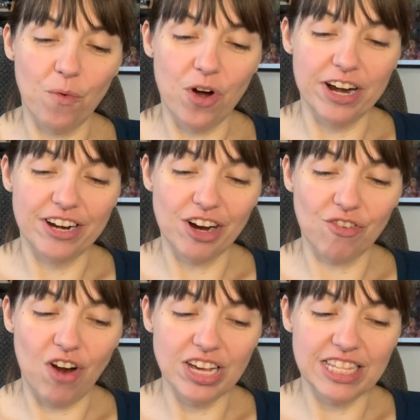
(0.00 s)
one,
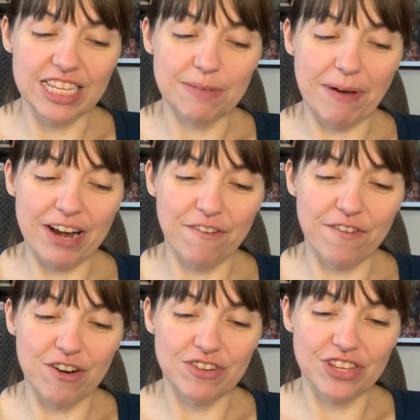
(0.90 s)
Across the
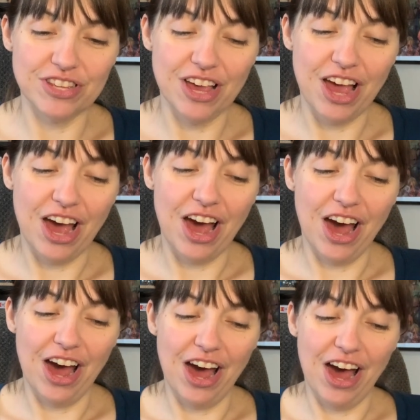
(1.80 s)
Spider-Verse.
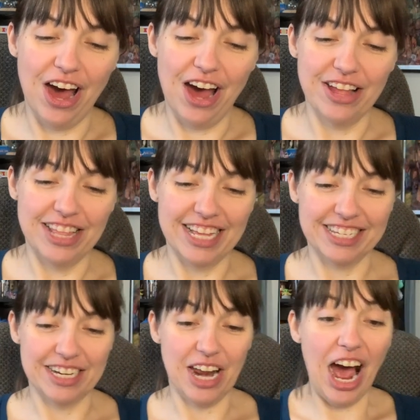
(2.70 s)

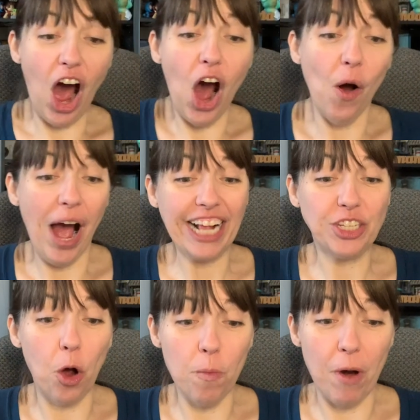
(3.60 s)
That's gonna, oh,
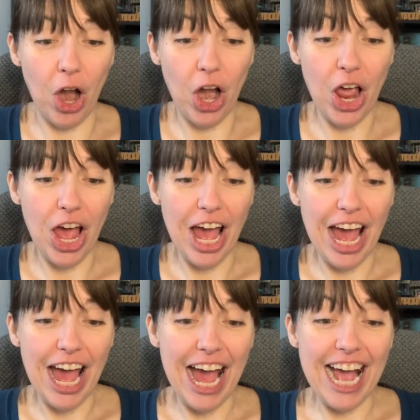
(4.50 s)
October.
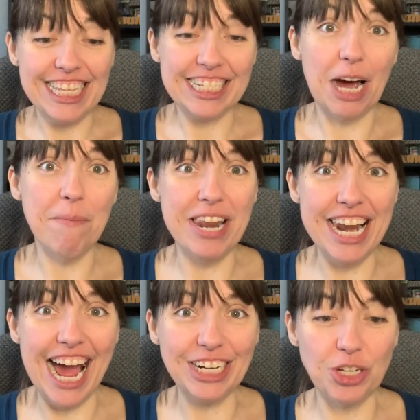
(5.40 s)
It's coming
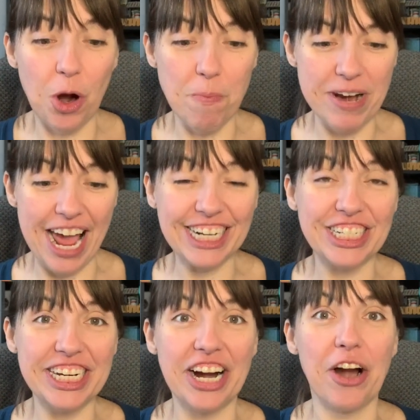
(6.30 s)
in October
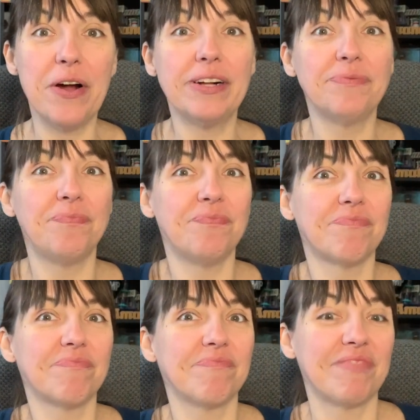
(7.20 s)
next year.
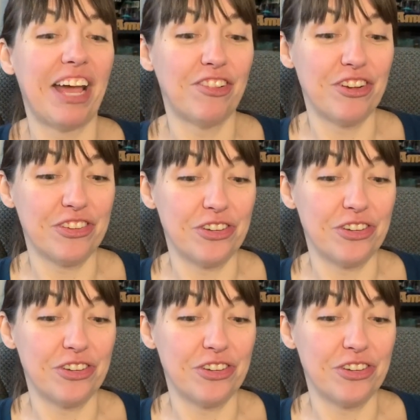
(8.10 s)
That looks